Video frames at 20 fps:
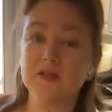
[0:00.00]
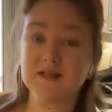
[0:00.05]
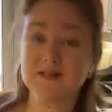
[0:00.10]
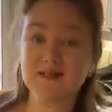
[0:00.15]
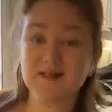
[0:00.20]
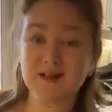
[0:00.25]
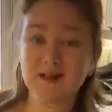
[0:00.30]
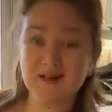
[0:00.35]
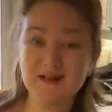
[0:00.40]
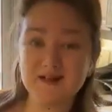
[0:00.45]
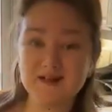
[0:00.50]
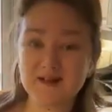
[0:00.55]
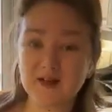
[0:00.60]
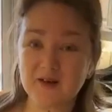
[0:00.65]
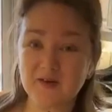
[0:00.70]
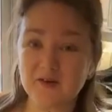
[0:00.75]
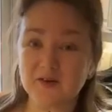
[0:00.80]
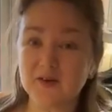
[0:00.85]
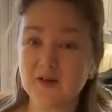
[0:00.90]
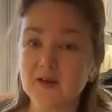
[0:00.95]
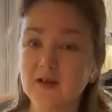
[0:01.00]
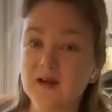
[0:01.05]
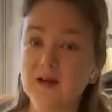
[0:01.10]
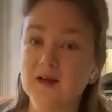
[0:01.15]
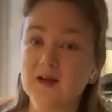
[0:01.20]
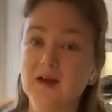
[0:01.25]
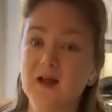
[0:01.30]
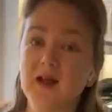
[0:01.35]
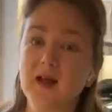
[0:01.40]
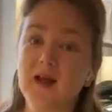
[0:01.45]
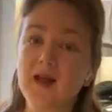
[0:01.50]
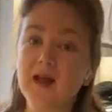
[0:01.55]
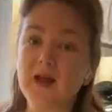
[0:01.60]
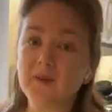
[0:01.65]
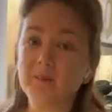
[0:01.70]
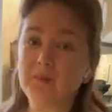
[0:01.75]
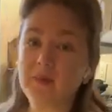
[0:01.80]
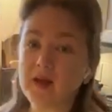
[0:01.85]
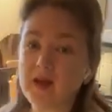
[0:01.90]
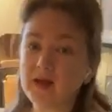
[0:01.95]
Hey, look, the sun is out.
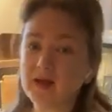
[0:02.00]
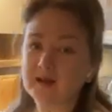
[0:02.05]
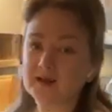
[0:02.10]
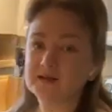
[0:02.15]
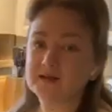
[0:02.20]
And